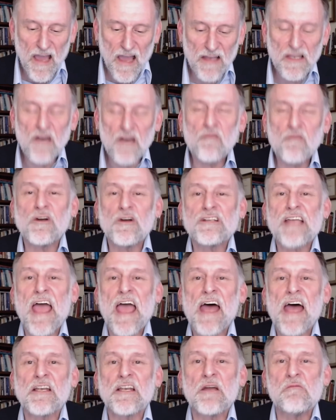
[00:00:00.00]
I love what
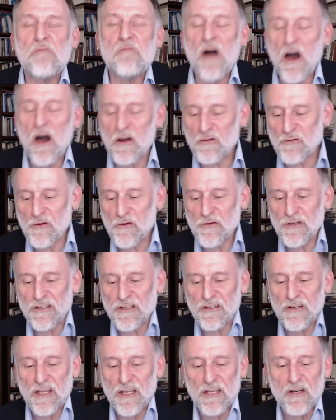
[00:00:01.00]
Anne Lamott wrote
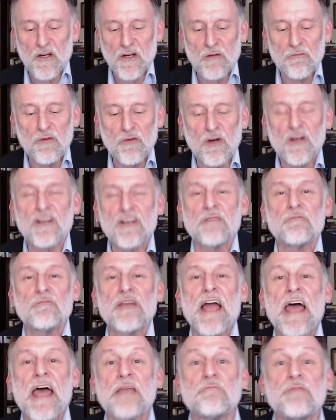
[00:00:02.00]
in, in her book,
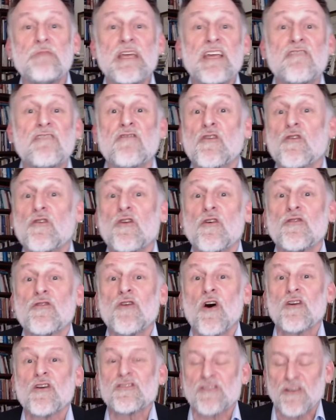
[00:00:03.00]
Plan B Further
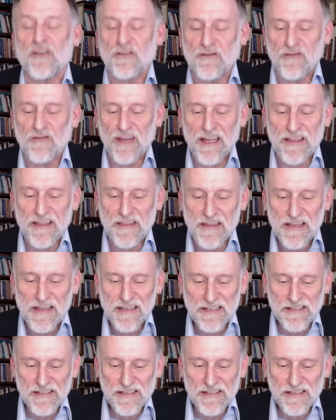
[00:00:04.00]
Thoughts on Faith.